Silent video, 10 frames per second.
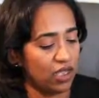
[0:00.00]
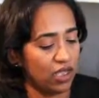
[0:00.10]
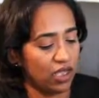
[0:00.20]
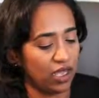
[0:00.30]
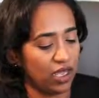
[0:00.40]

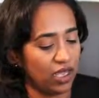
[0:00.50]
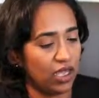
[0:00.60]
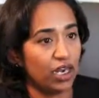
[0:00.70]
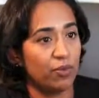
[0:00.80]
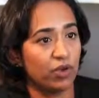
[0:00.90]

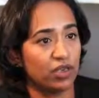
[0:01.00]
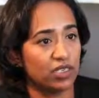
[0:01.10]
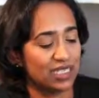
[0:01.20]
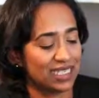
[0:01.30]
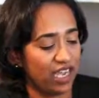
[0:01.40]
And I'm going to
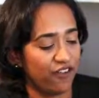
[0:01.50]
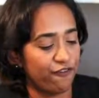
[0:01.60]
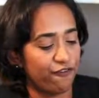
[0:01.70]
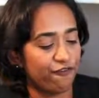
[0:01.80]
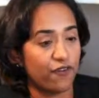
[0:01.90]
say
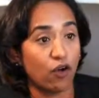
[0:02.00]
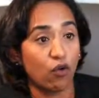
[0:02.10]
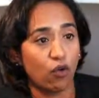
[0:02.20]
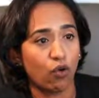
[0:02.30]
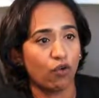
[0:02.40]

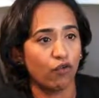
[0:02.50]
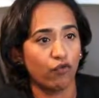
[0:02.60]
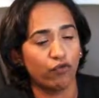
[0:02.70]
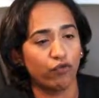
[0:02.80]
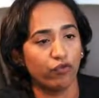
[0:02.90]
4,
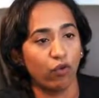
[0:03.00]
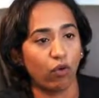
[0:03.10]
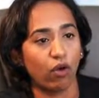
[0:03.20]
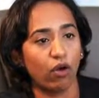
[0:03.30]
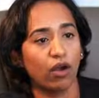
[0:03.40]

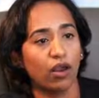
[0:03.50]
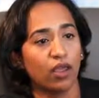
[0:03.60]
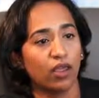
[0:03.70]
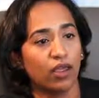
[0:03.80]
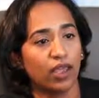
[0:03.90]
4.
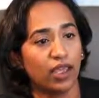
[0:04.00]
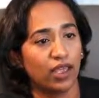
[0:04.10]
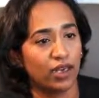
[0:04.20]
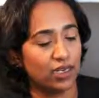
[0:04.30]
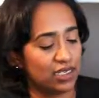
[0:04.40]

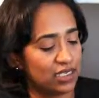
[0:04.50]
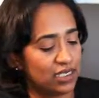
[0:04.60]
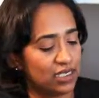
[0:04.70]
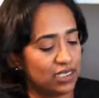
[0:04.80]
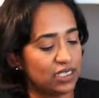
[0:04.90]
And
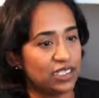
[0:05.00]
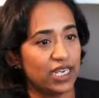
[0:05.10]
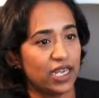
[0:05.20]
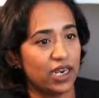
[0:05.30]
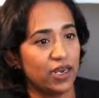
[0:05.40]

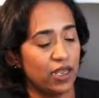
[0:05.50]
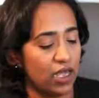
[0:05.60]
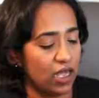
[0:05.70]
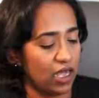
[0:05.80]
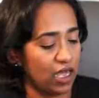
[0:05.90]
10,
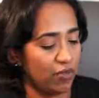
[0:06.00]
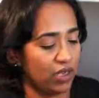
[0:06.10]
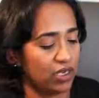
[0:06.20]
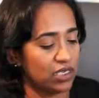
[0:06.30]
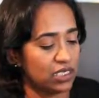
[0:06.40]
I'm
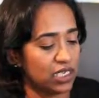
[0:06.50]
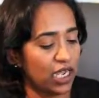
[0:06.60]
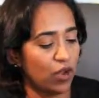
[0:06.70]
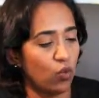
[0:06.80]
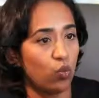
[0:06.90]
going to
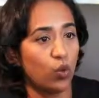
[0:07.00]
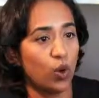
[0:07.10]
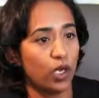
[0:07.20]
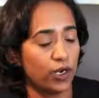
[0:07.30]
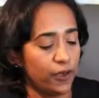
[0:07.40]
say
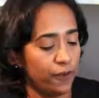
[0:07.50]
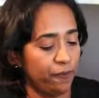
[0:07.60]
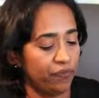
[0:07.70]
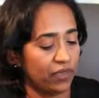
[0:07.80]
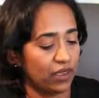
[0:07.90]
1,
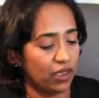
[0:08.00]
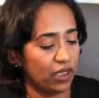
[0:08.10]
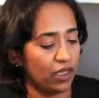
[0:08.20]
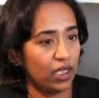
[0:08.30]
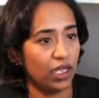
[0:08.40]

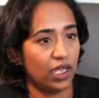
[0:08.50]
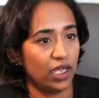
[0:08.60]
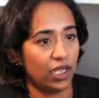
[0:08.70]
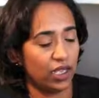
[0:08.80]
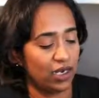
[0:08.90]

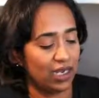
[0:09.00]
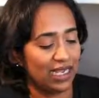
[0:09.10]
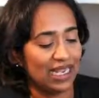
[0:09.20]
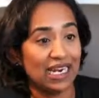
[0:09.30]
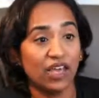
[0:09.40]
and
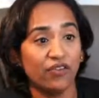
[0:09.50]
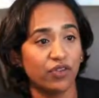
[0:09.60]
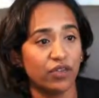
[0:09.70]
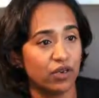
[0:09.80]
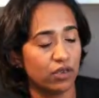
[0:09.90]

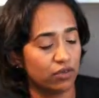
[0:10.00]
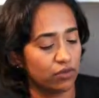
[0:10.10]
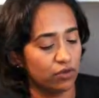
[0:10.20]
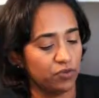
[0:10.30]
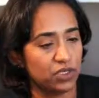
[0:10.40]
11,
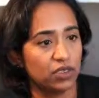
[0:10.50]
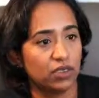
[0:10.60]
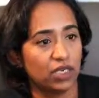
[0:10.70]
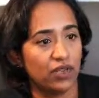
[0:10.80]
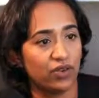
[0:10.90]
oops,
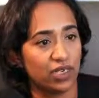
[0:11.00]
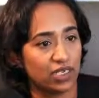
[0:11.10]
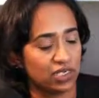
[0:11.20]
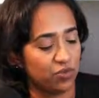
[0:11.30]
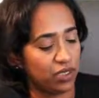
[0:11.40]
11
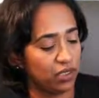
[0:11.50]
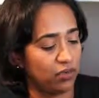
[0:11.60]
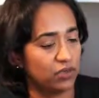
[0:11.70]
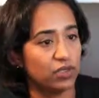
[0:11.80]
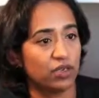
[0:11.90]
has to be,
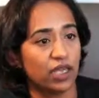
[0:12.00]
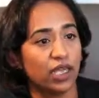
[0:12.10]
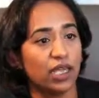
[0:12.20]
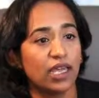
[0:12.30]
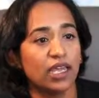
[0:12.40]
okay,
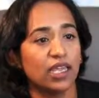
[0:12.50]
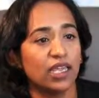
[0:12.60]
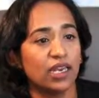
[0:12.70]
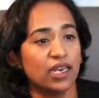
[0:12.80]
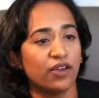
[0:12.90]

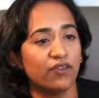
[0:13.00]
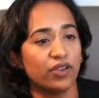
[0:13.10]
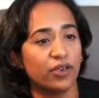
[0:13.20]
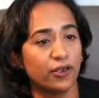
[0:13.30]
11